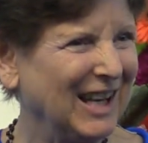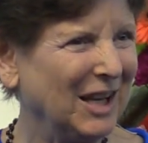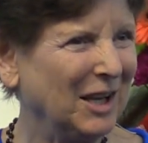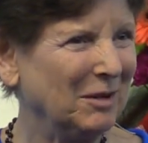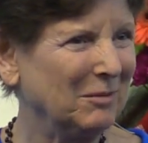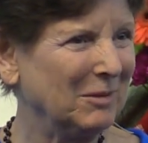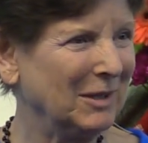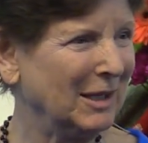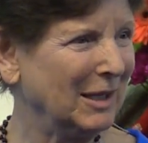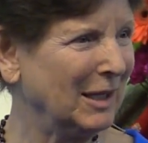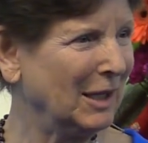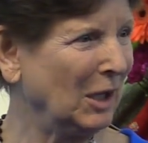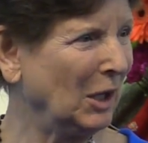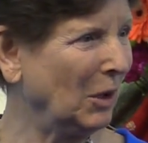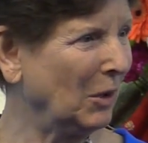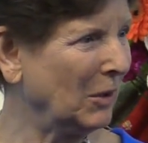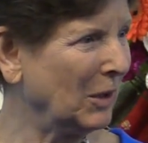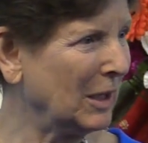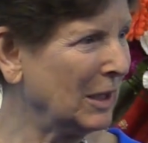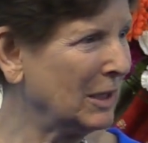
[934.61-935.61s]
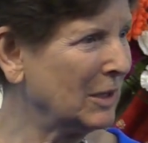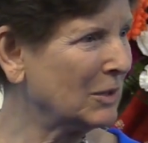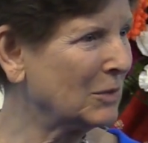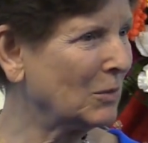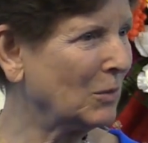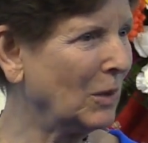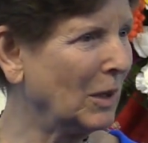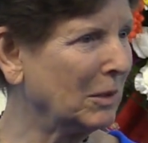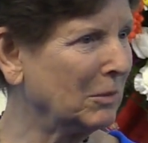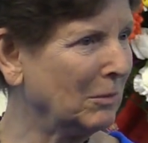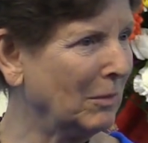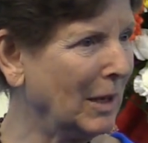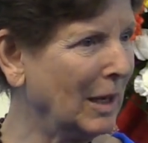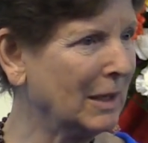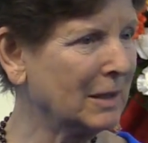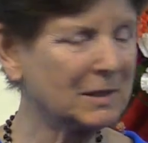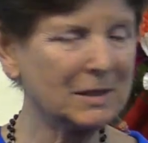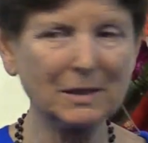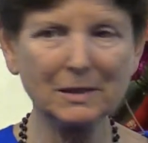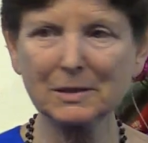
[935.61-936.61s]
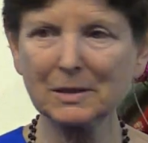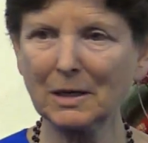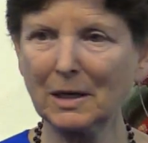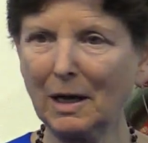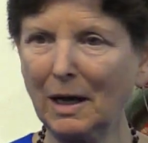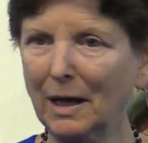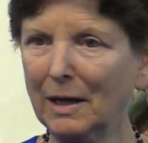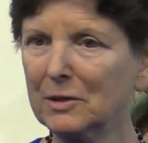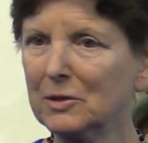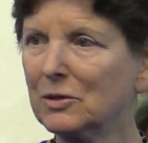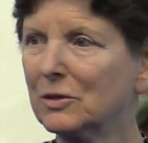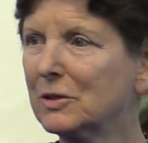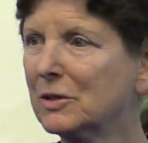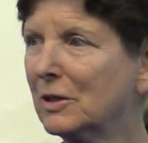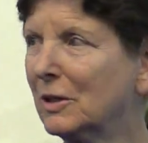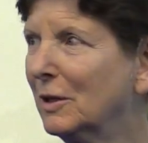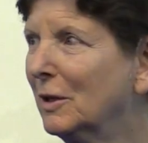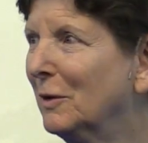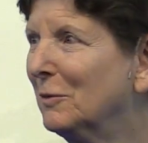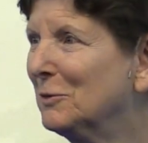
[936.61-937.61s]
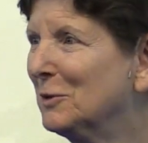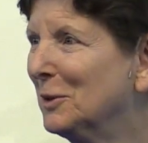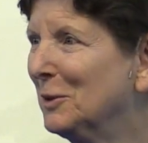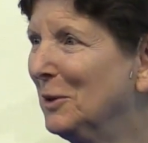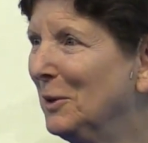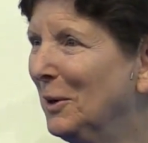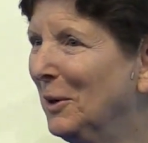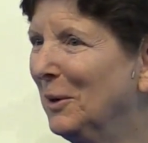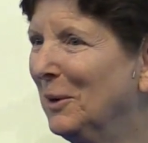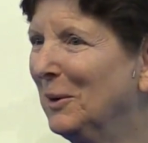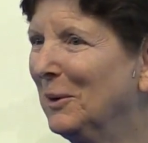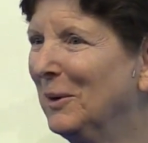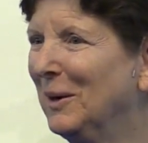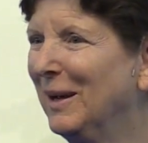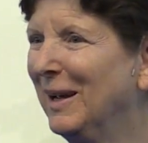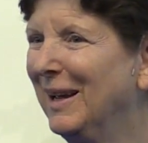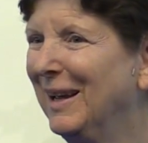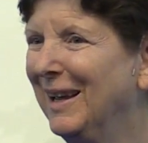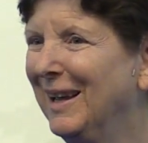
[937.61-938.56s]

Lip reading: I mean, the ego is what makes us conscious enough to know